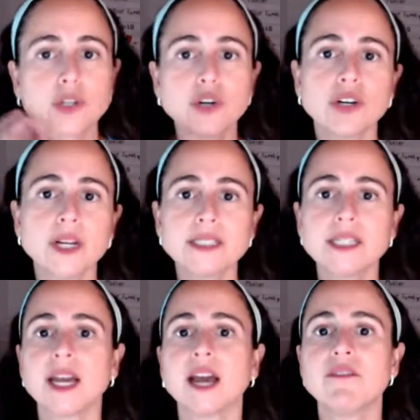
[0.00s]
good as
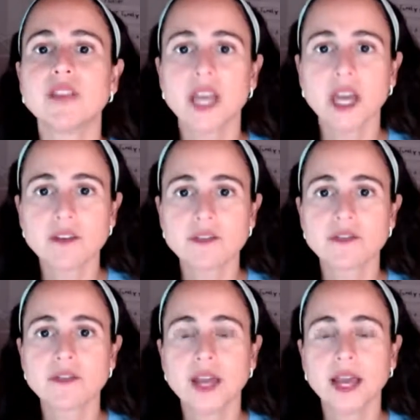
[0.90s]
the IVF
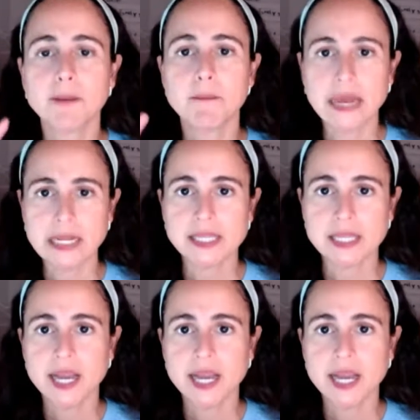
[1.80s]
and medicine